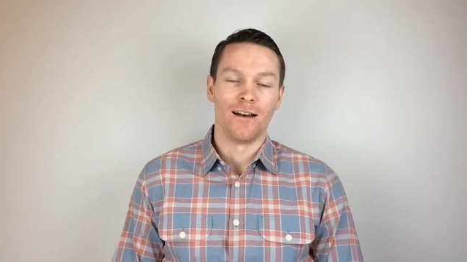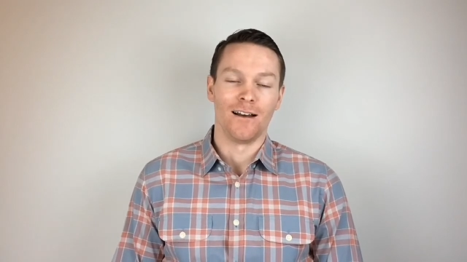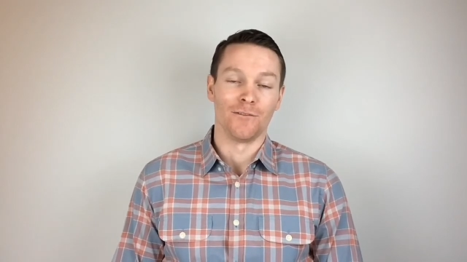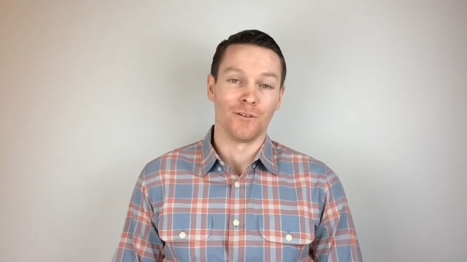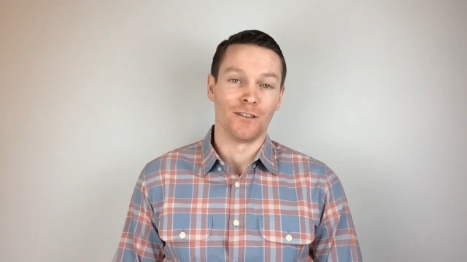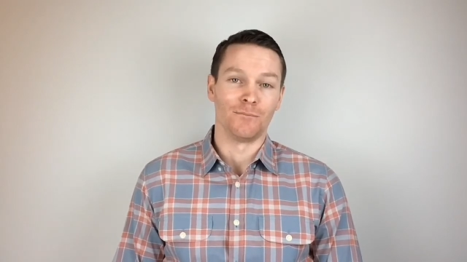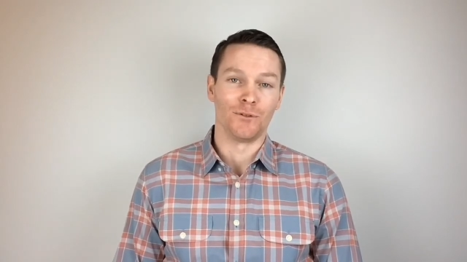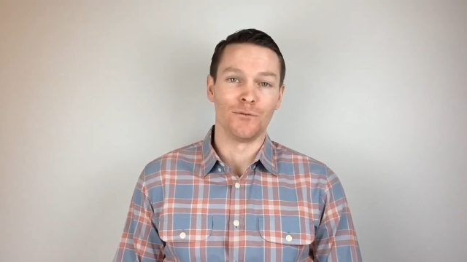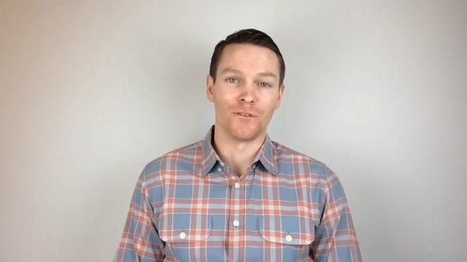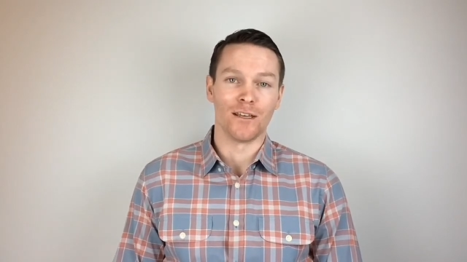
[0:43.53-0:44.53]
uh, and really
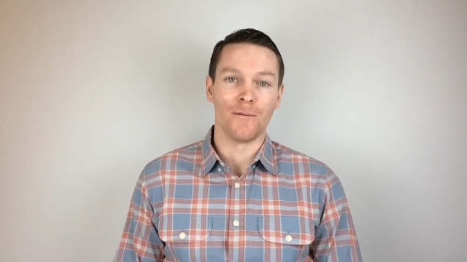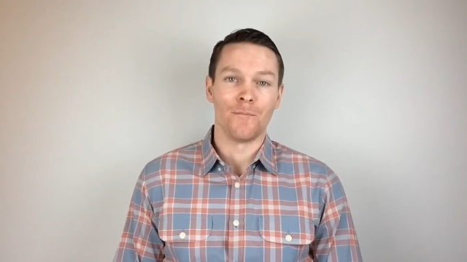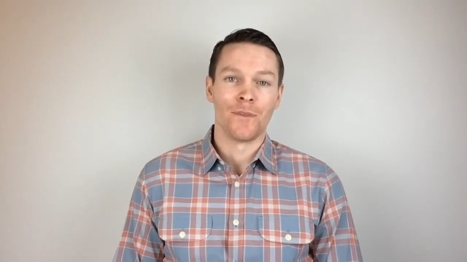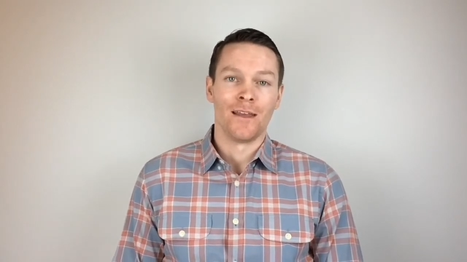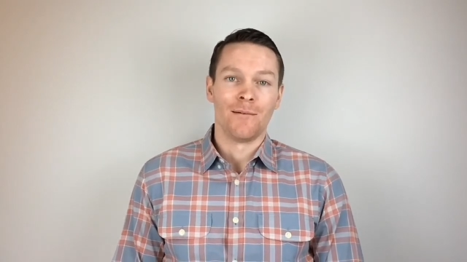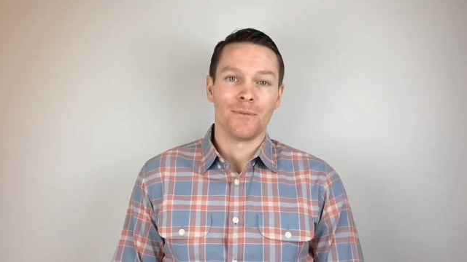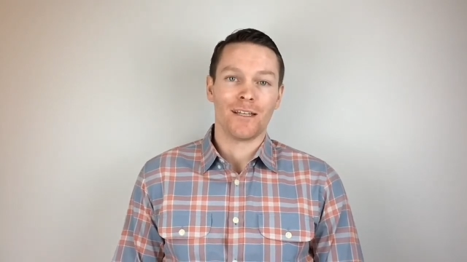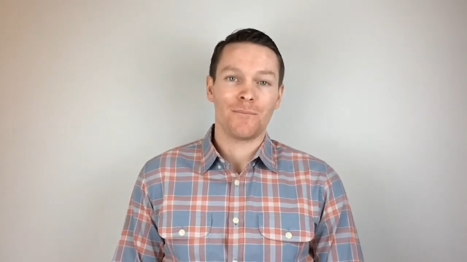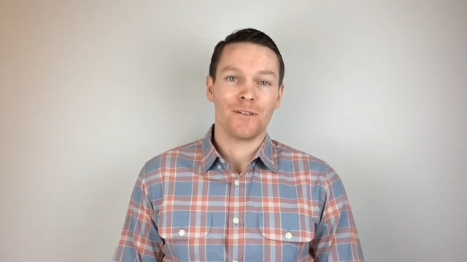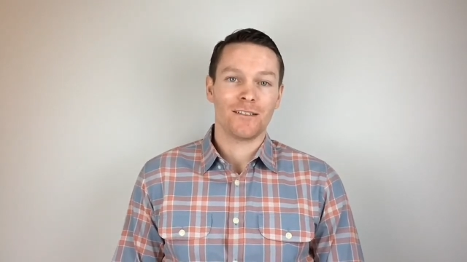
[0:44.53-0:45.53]
abused them. But
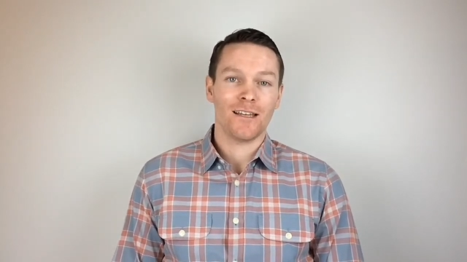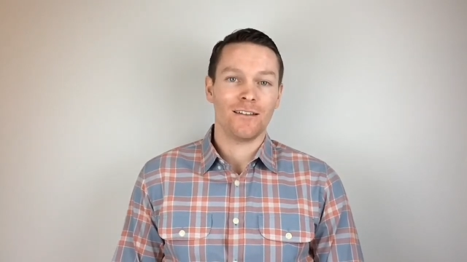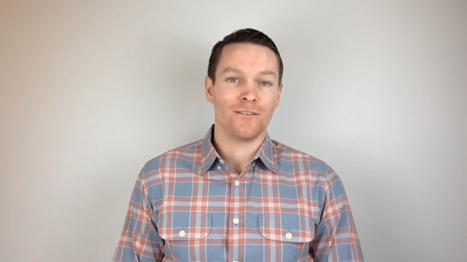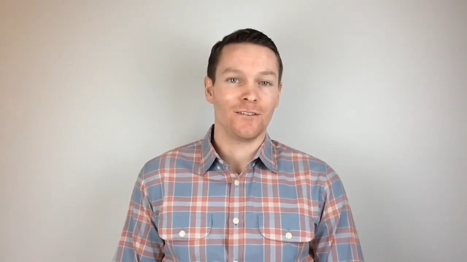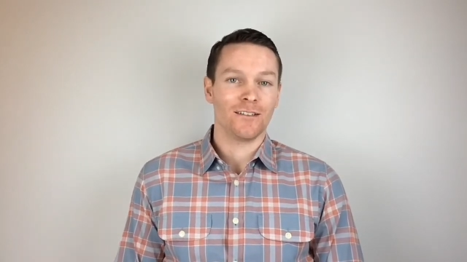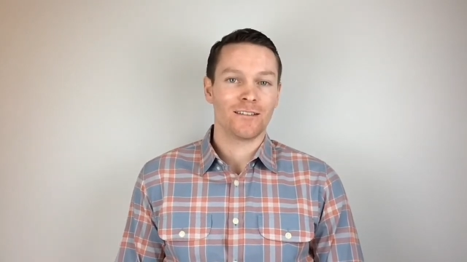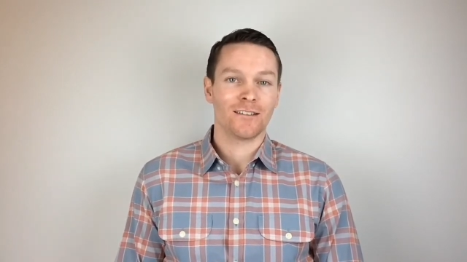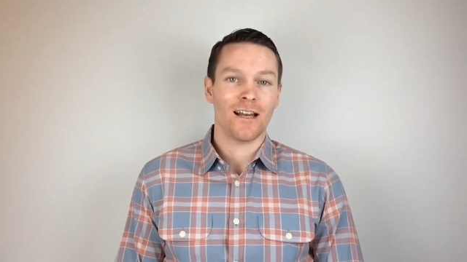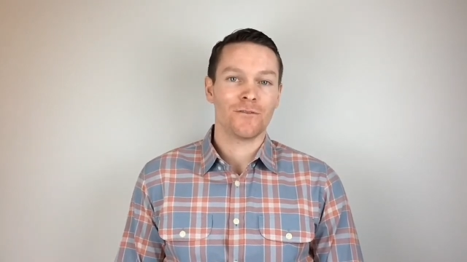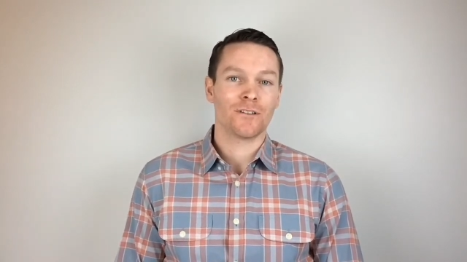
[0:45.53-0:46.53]
that being said, this is
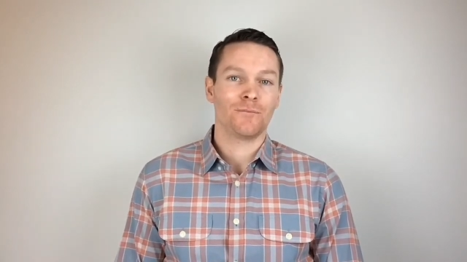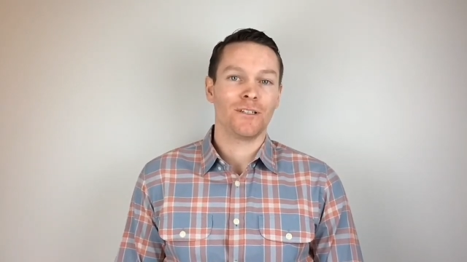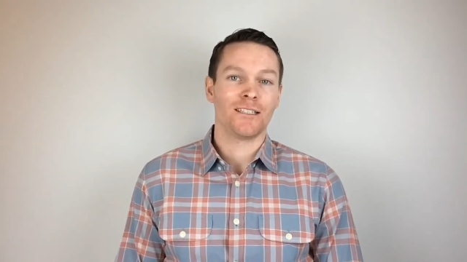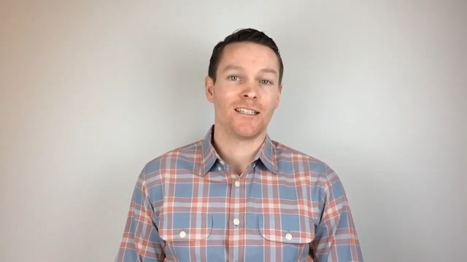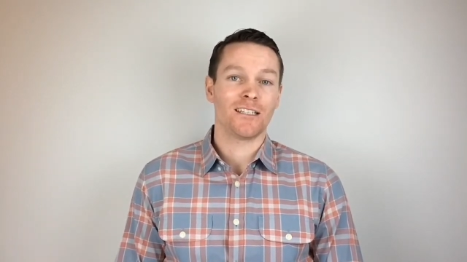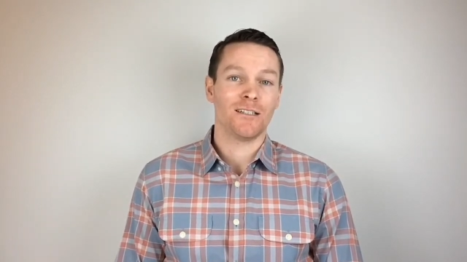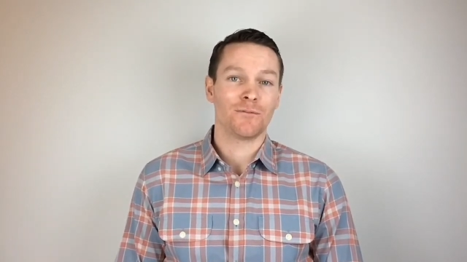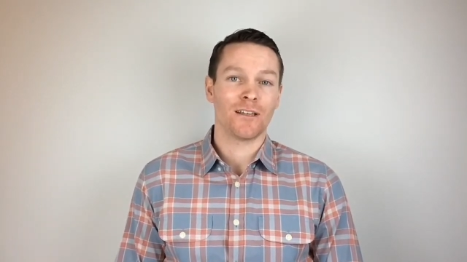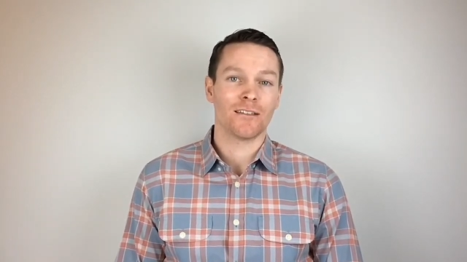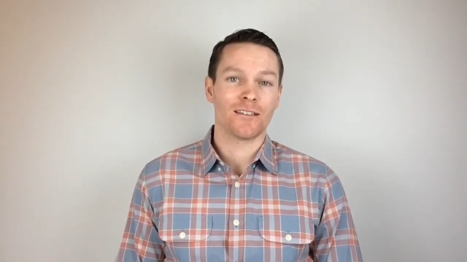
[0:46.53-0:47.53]
a guy who's going to play 60%
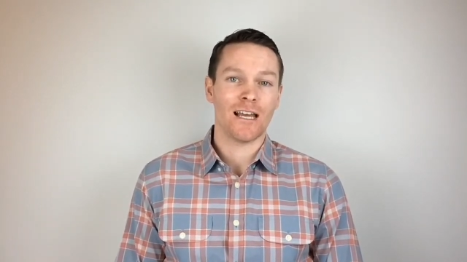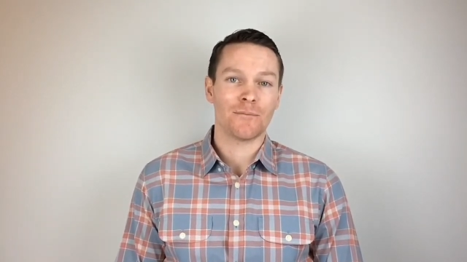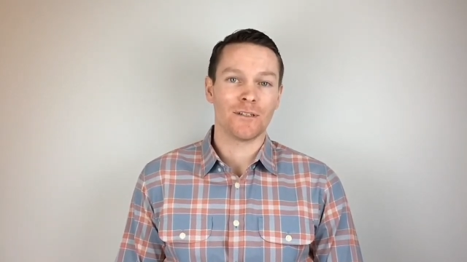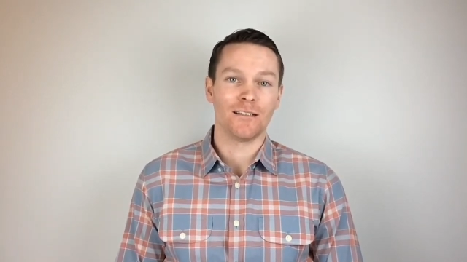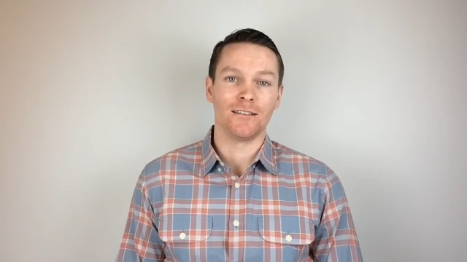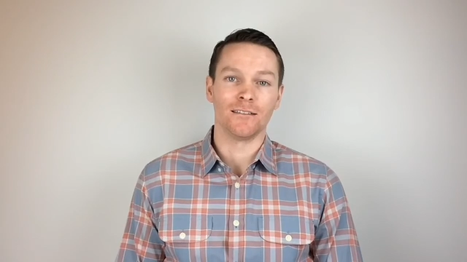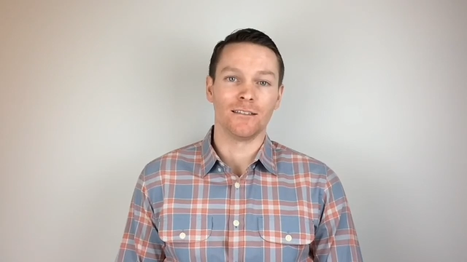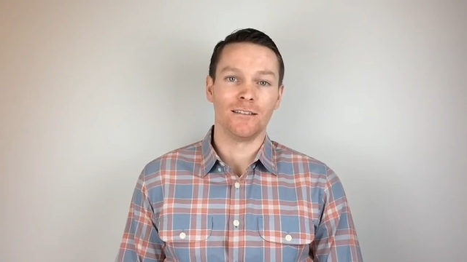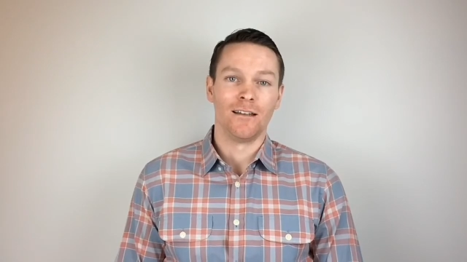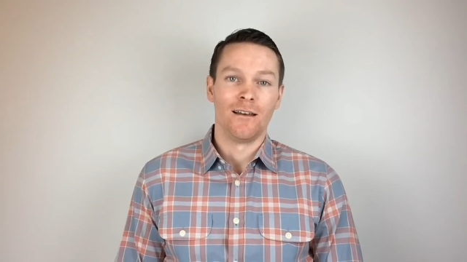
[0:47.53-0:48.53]
of the snaps
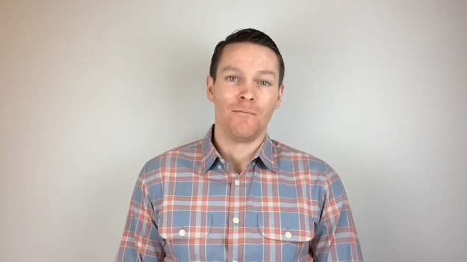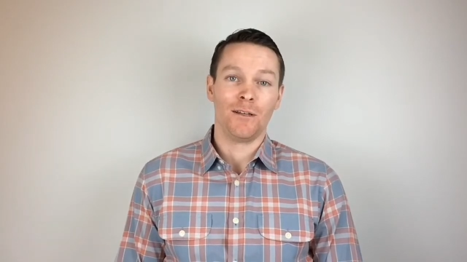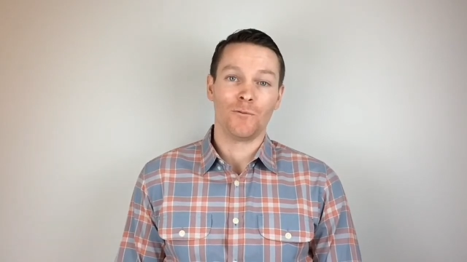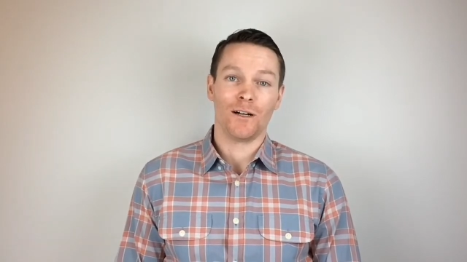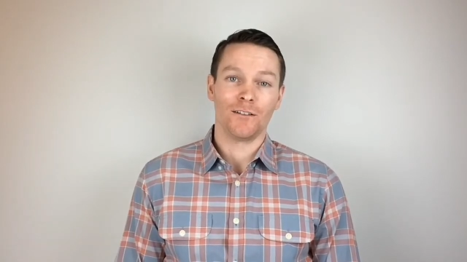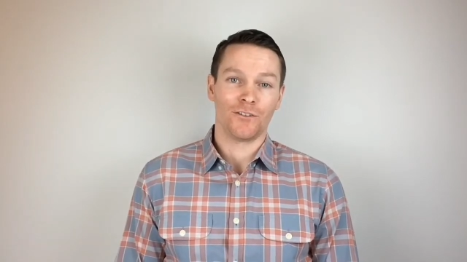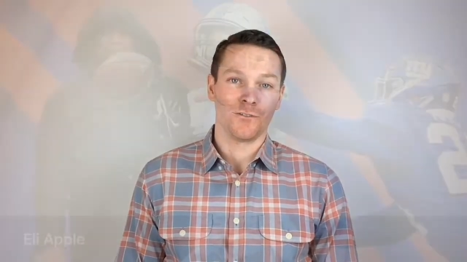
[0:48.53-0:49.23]
ideally. Meanwhile,